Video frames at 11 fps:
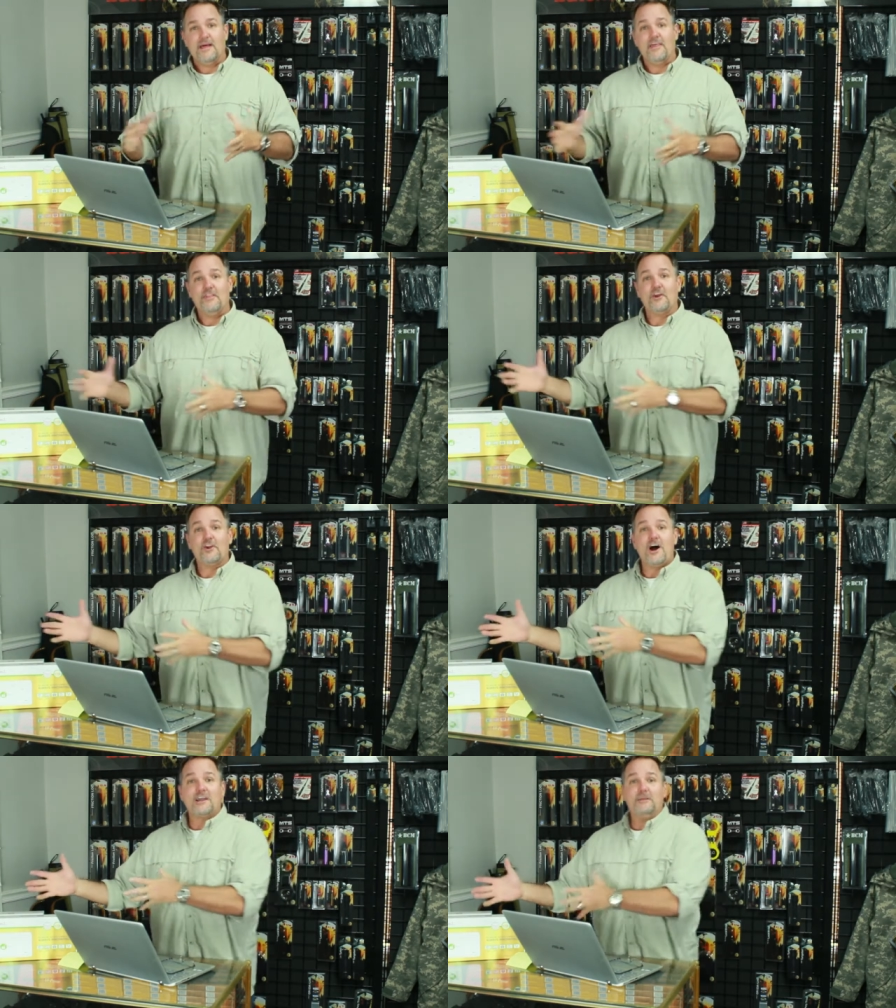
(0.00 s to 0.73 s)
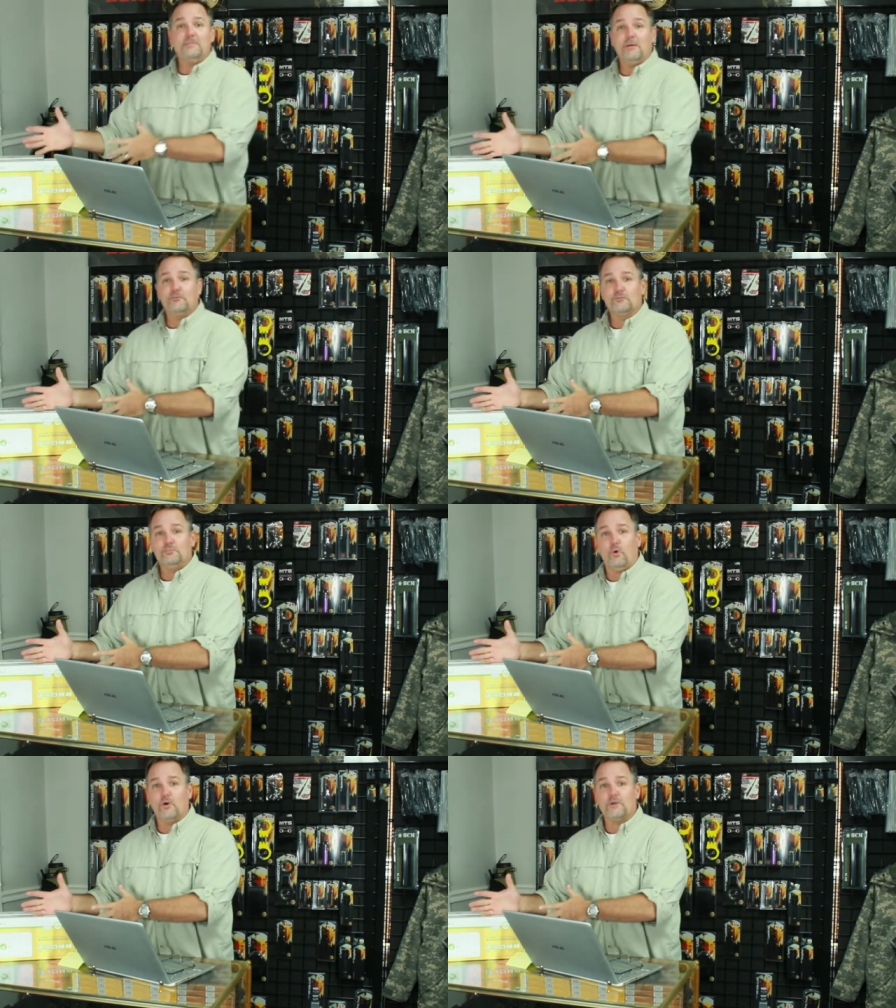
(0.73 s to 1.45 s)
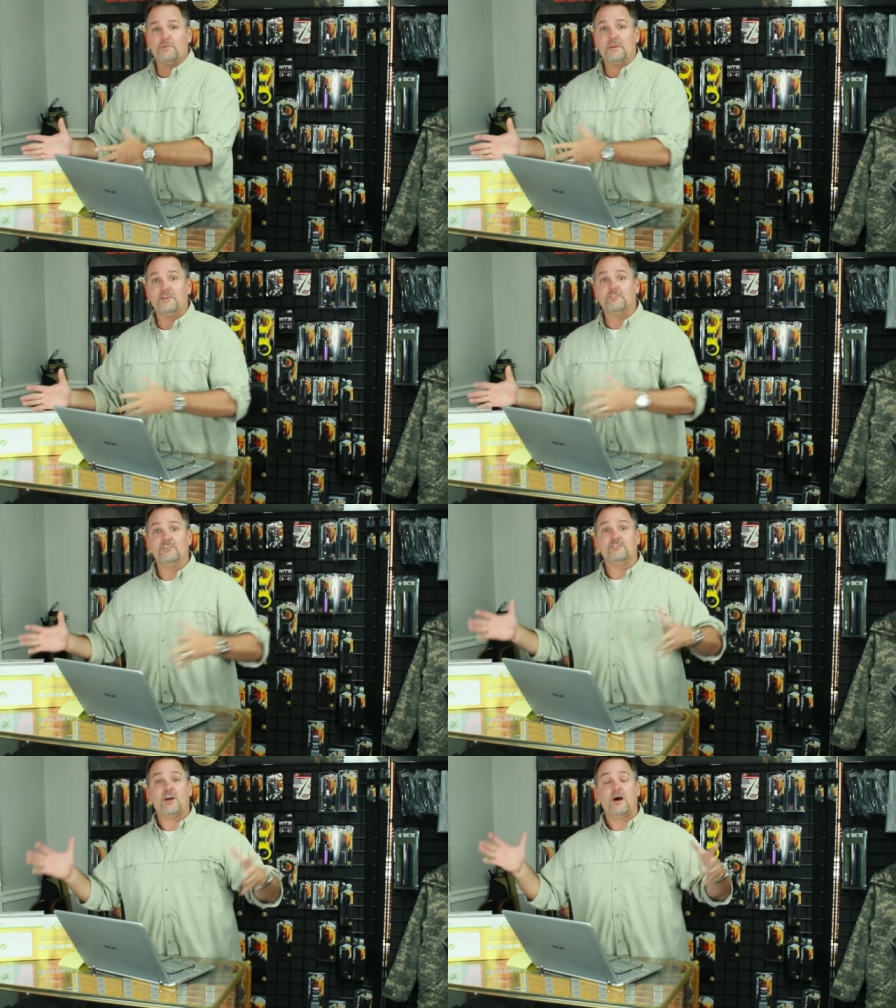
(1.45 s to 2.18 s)
they're not going to be able to support it because
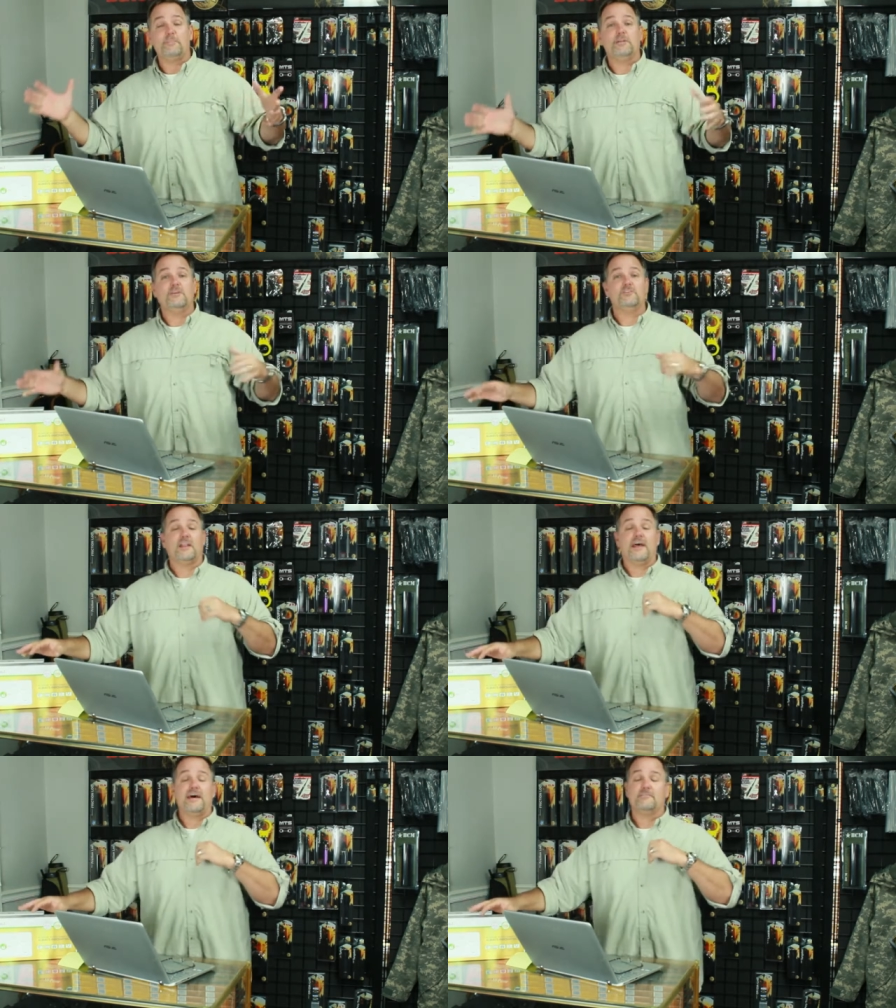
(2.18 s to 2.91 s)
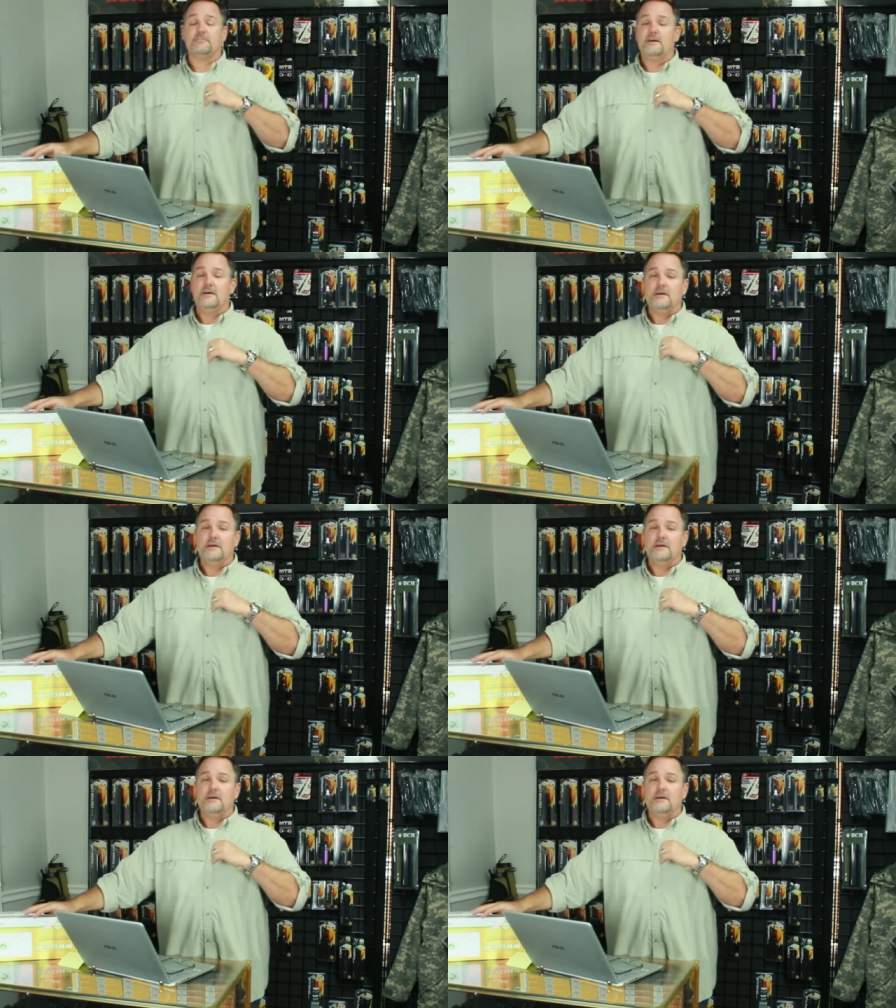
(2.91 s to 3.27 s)
these companies that have